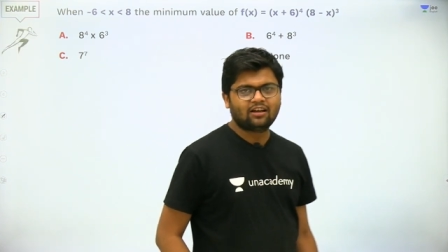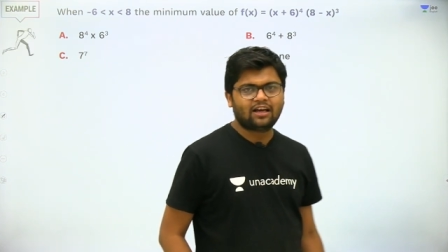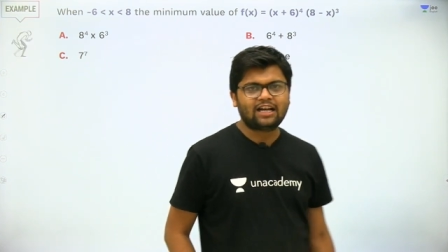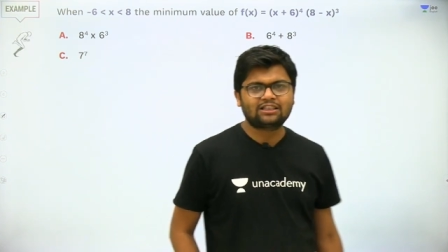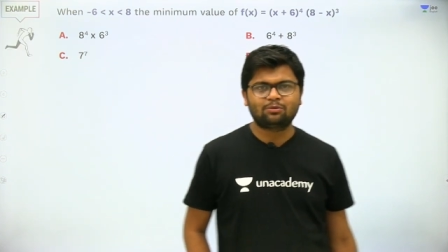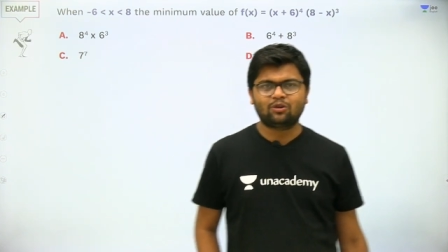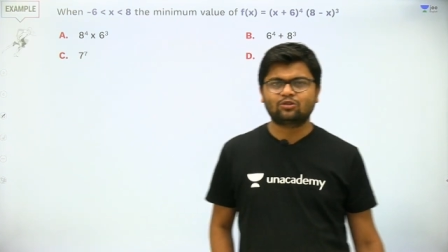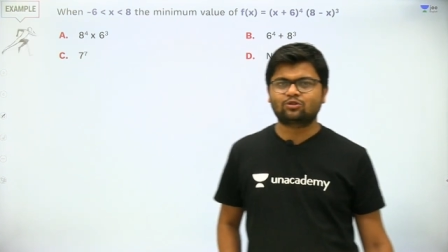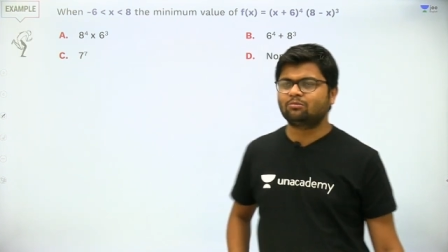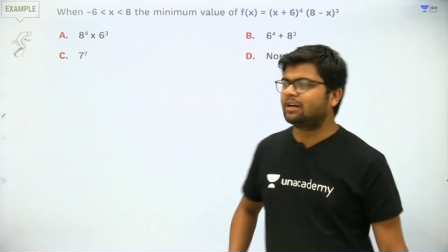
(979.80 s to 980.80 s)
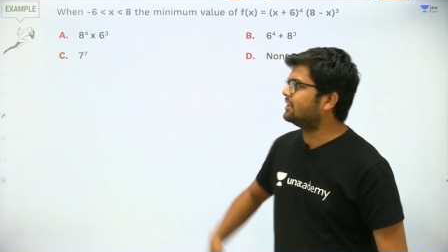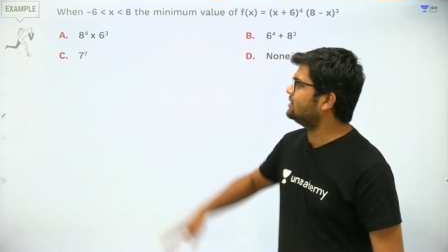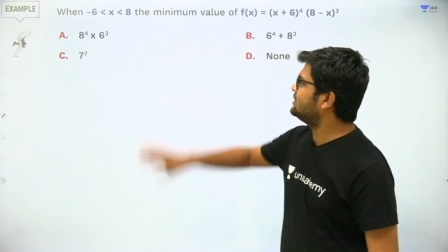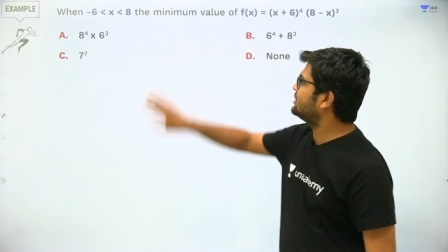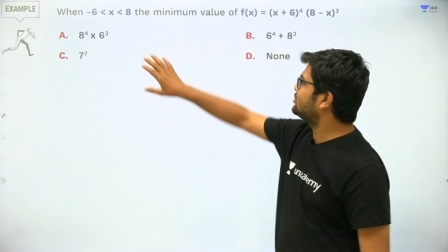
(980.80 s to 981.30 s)
uh, x belongs to
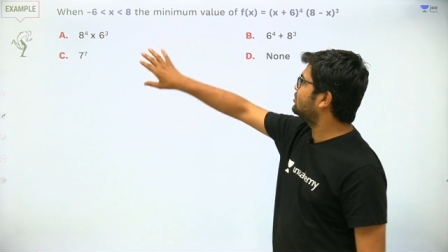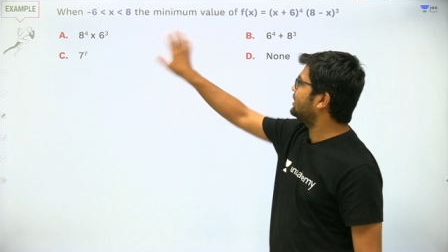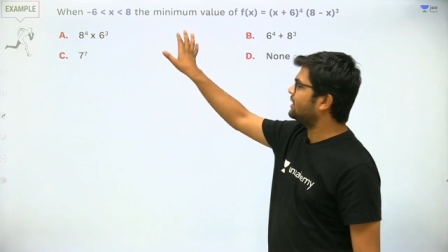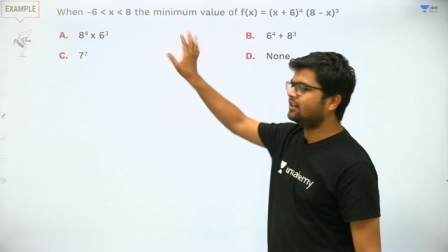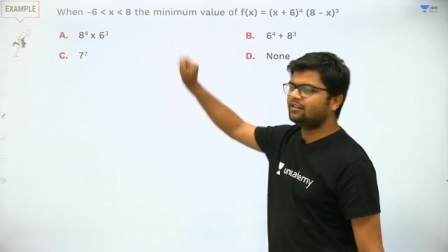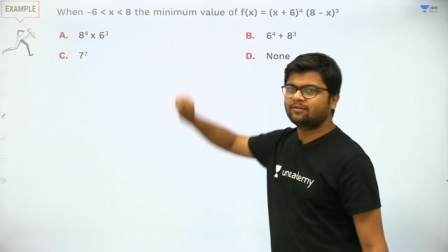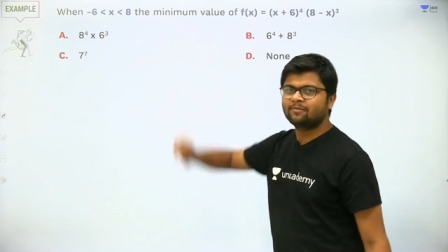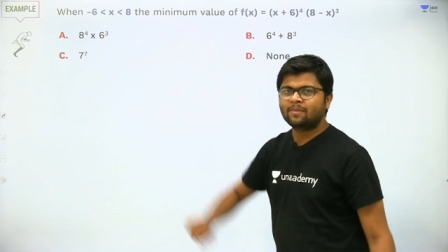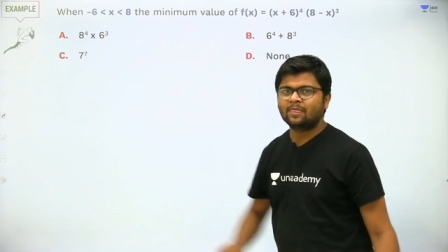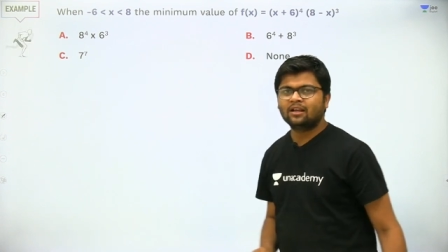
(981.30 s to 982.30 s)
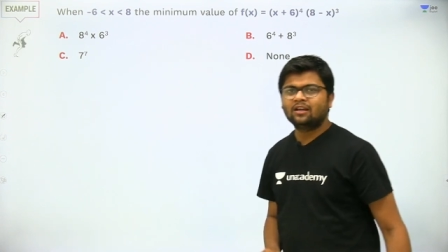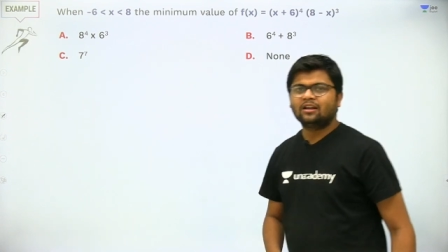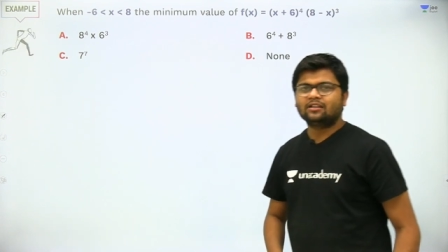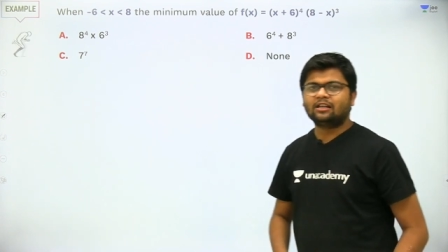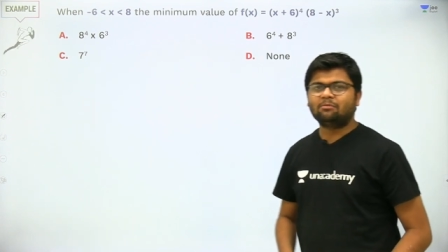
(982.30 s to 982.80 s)
minus six to eight,
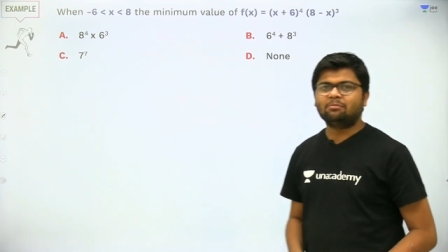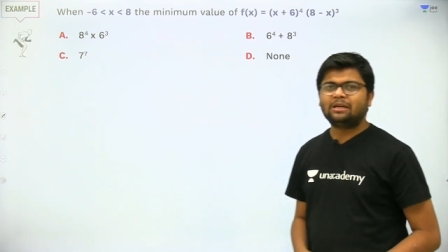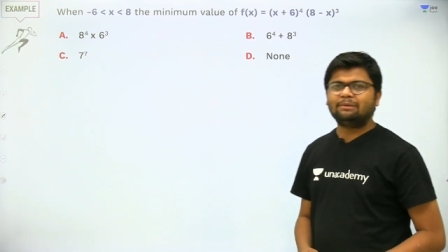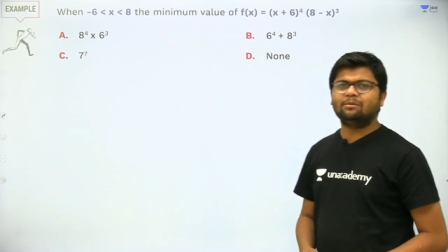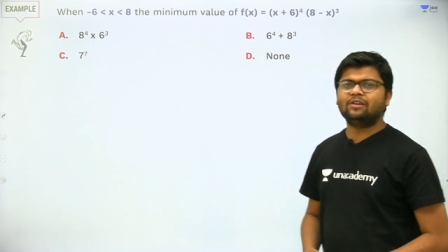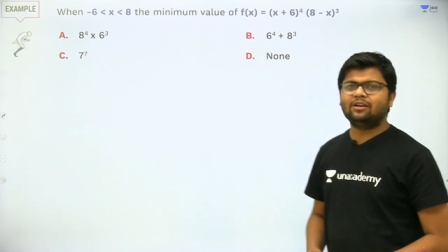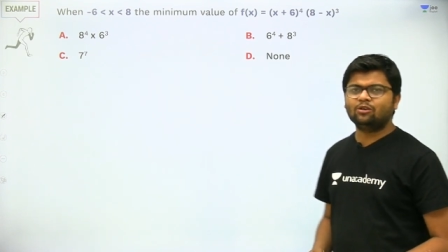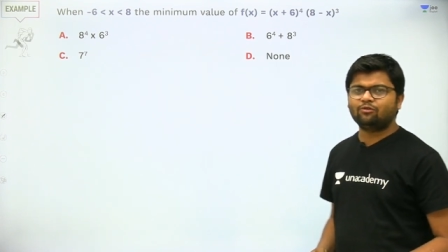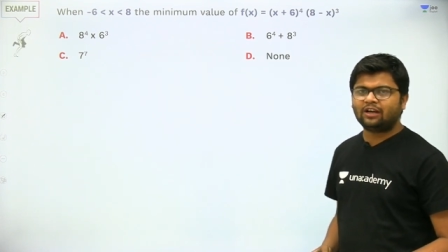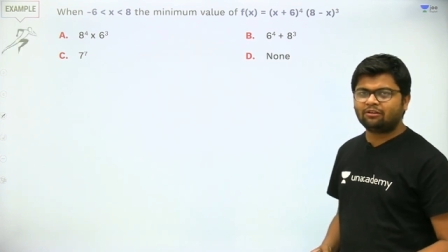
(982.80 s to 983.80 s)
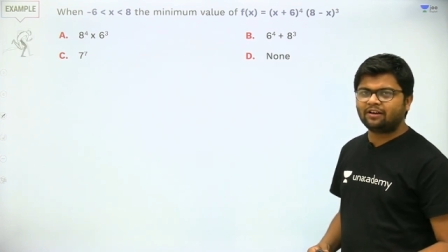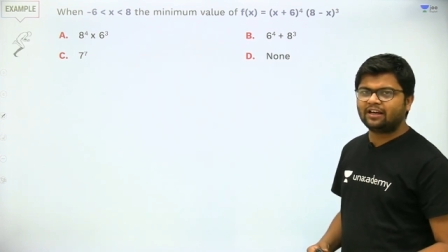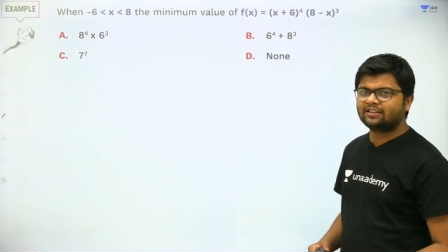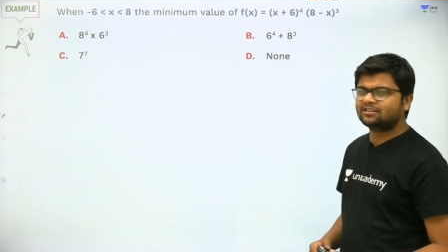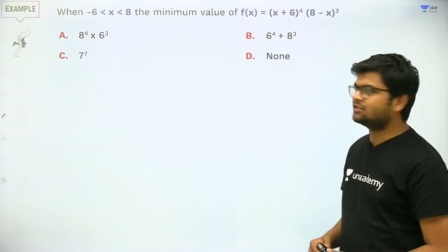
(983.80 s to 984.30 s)
the minimum value of
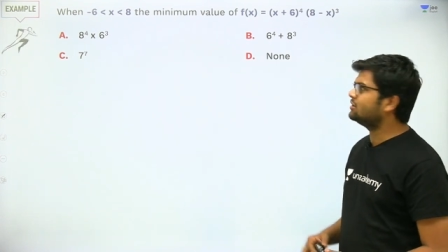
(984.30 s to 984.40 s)
fx